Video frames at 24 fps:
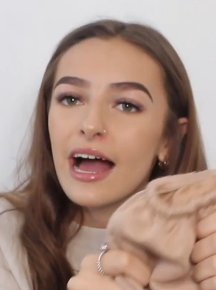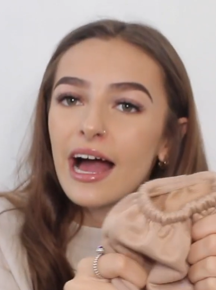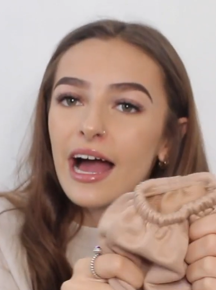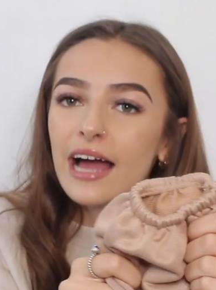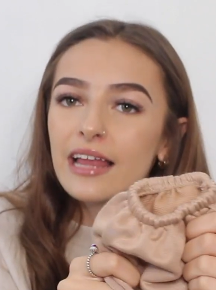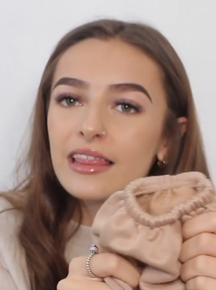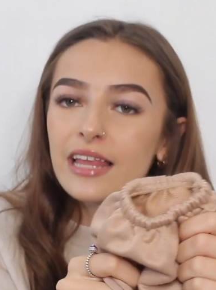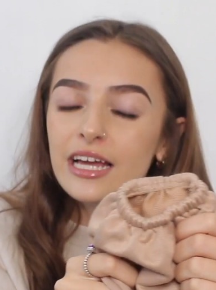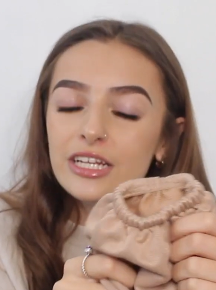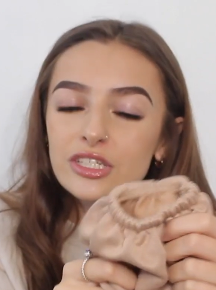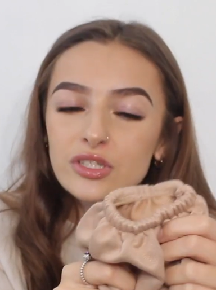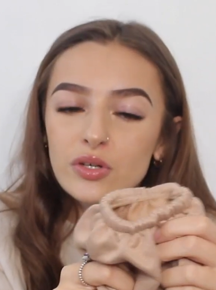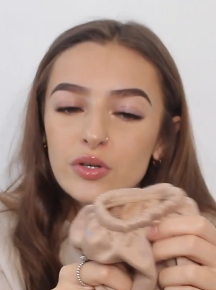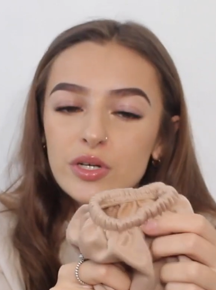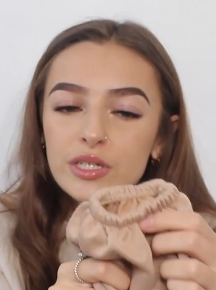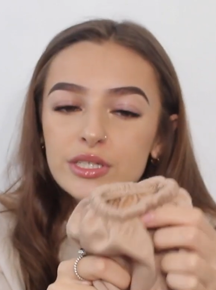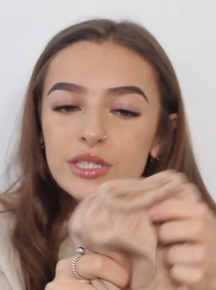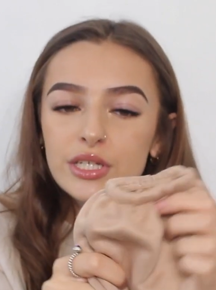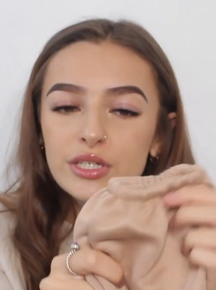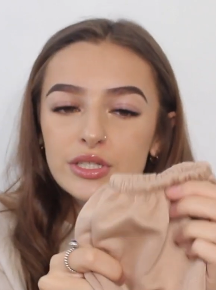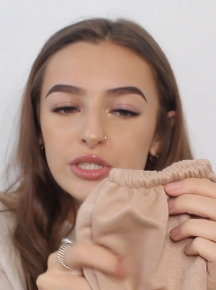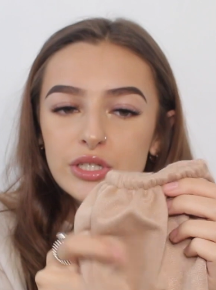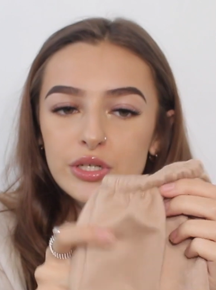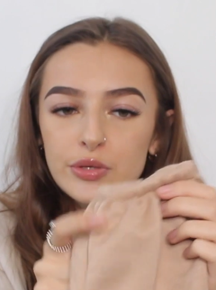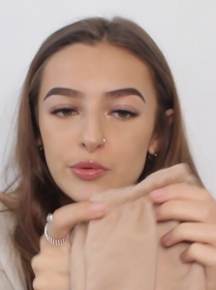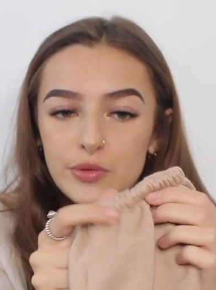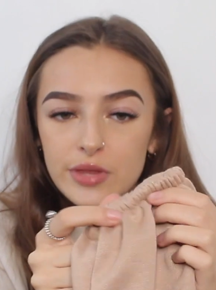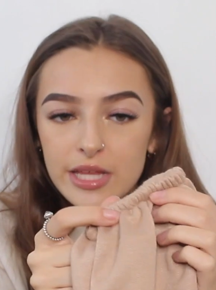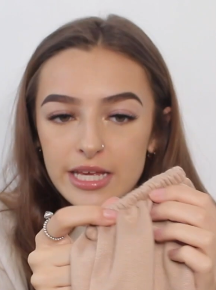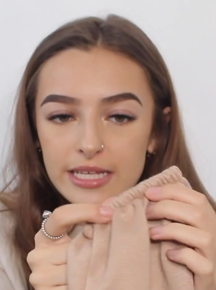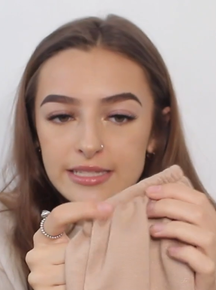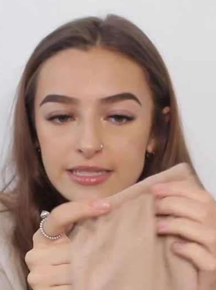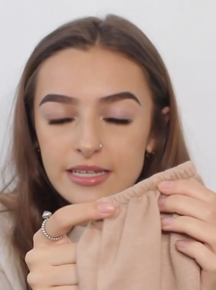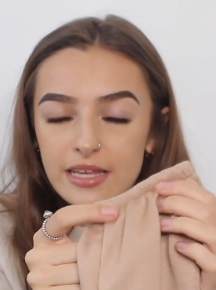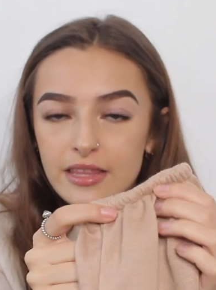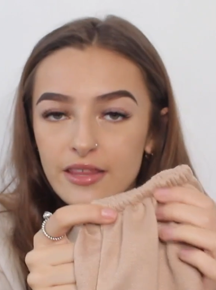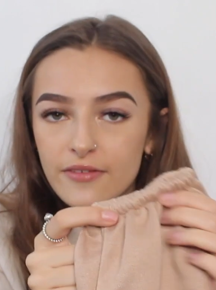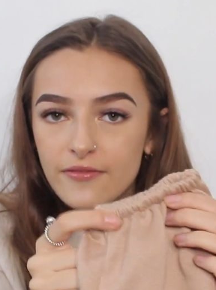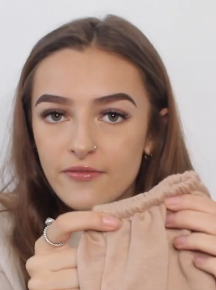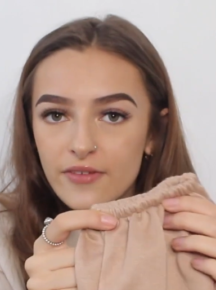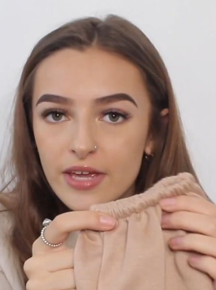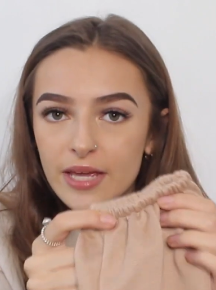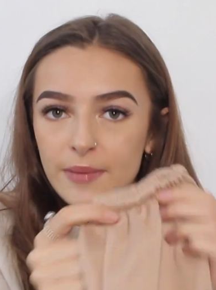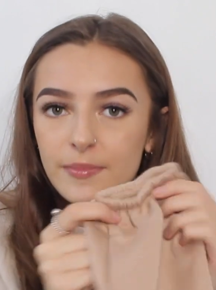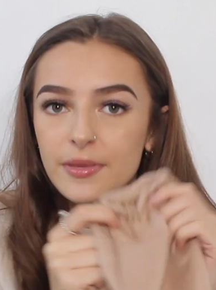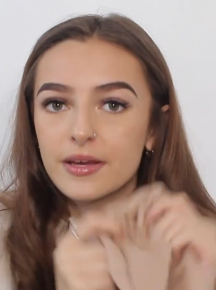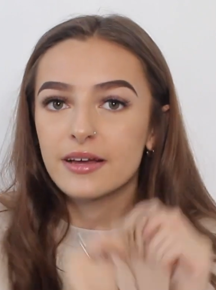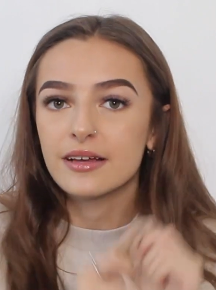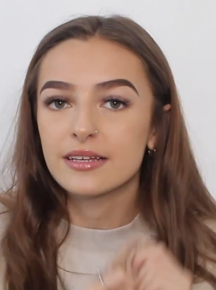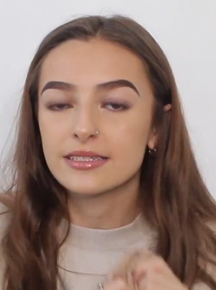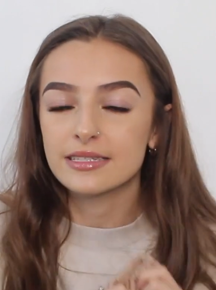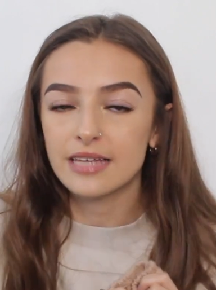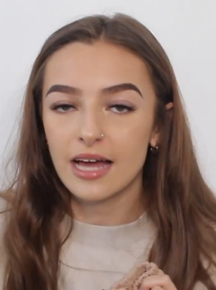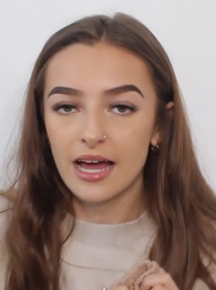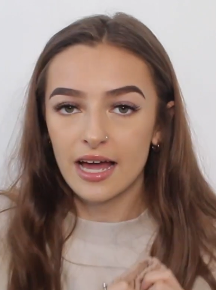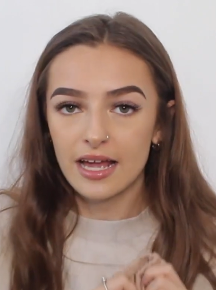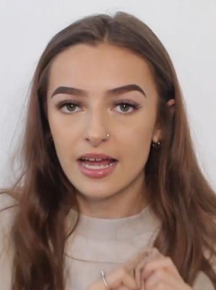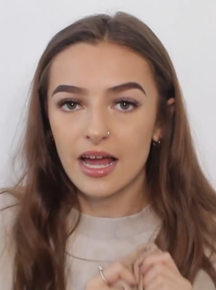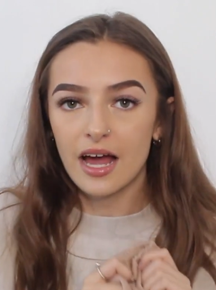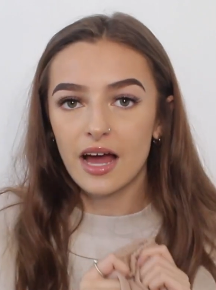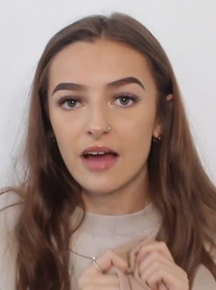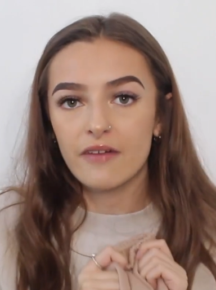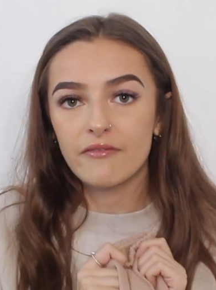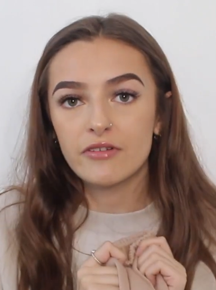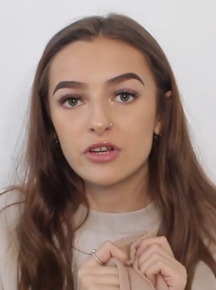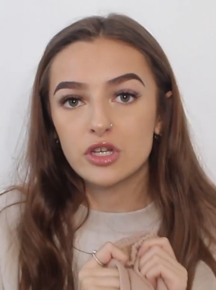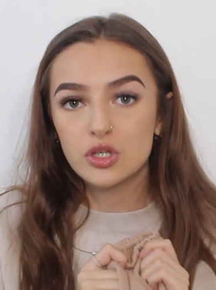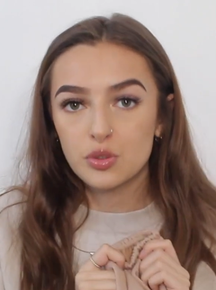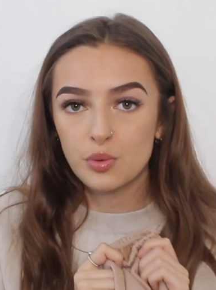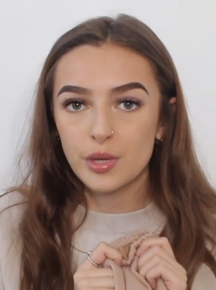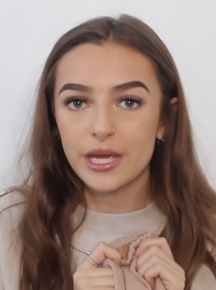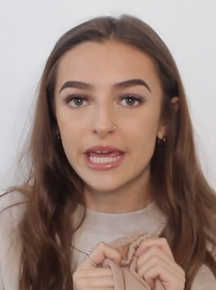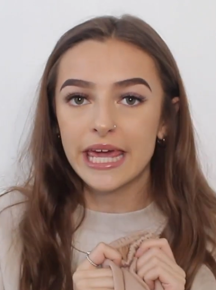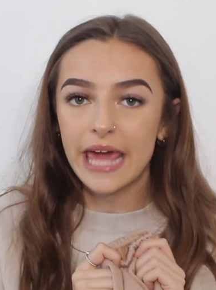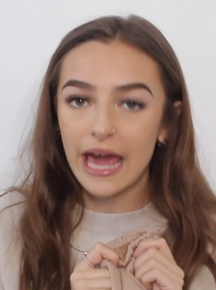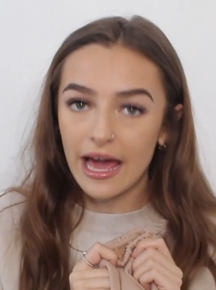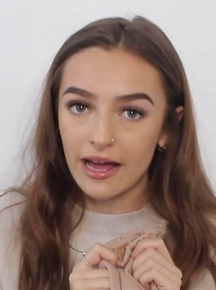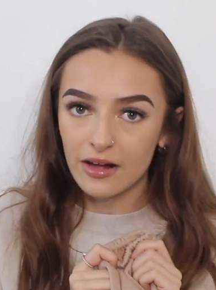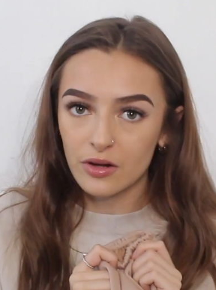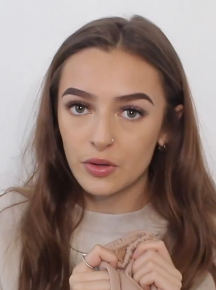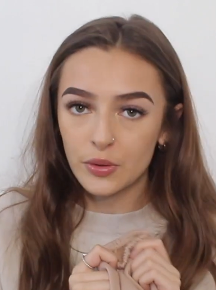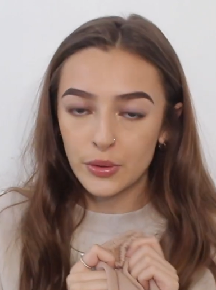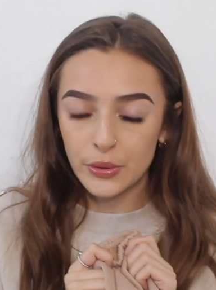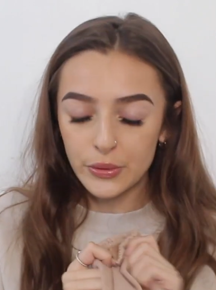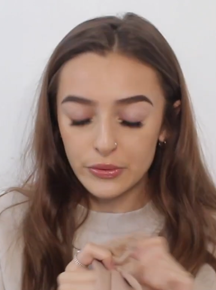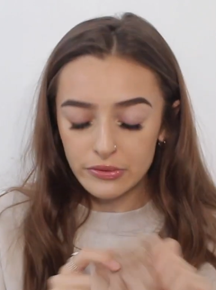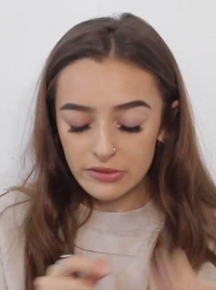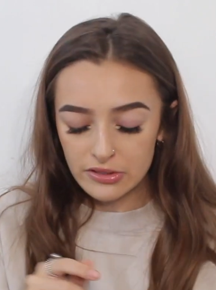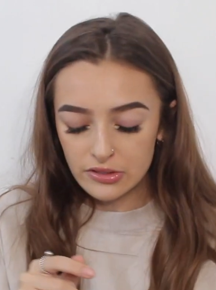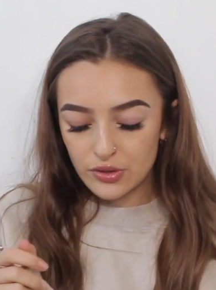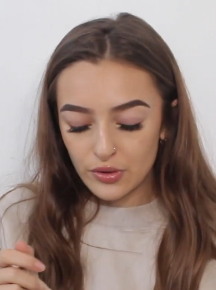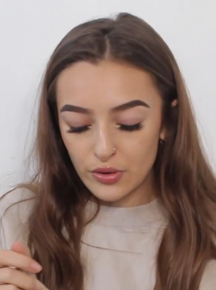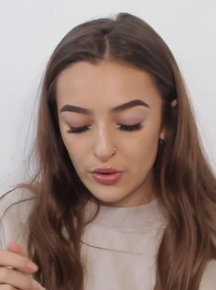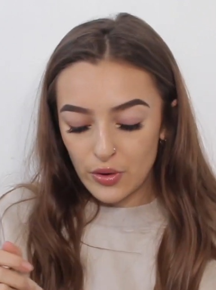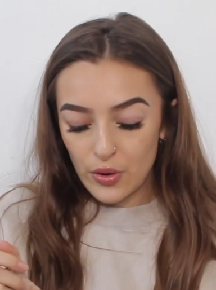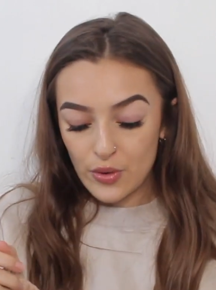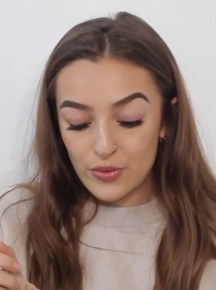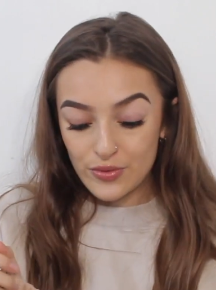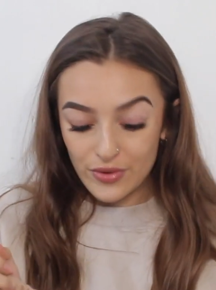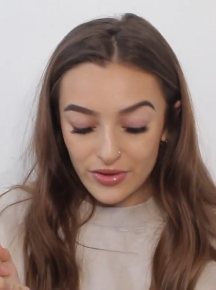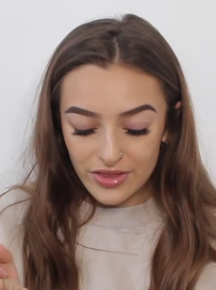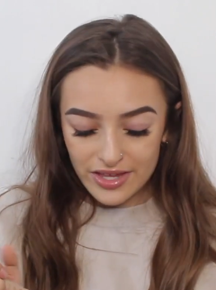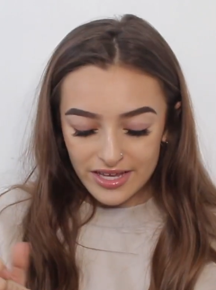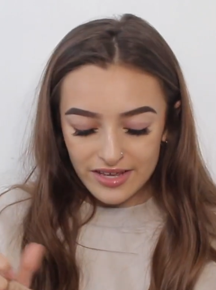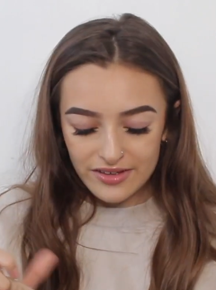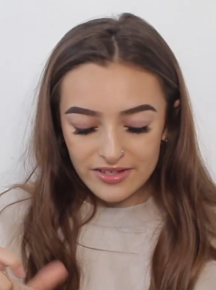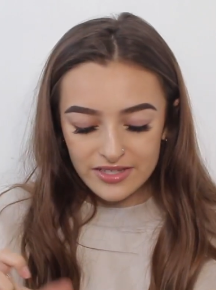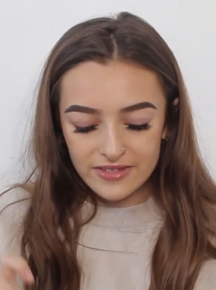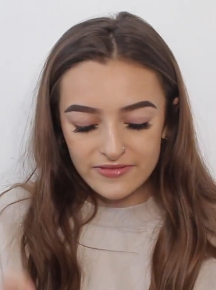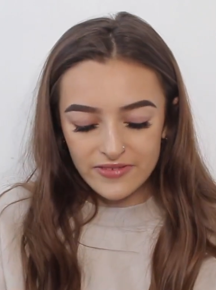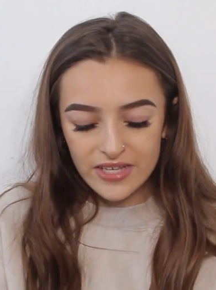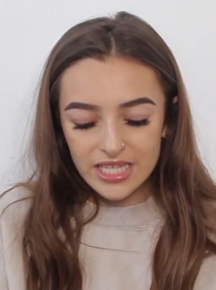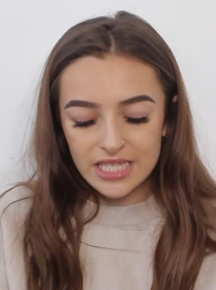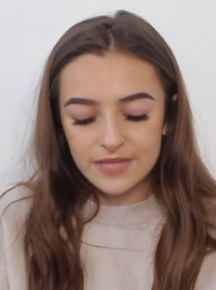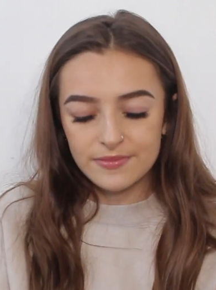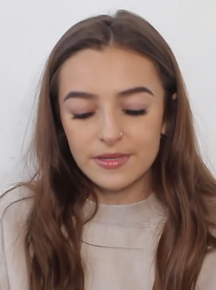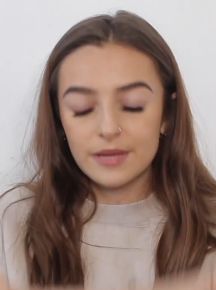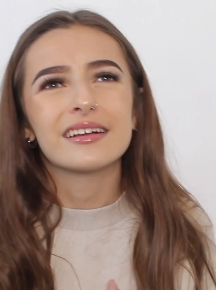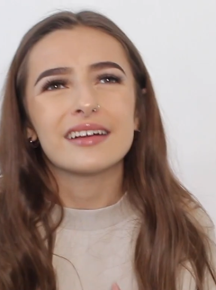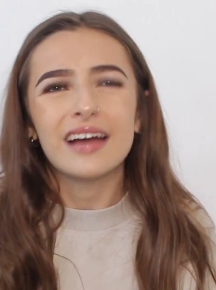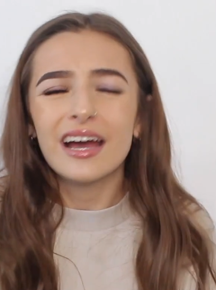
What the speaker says: I like joggers that do this at the feet because I have twiggy ankles, so nothing else fits me.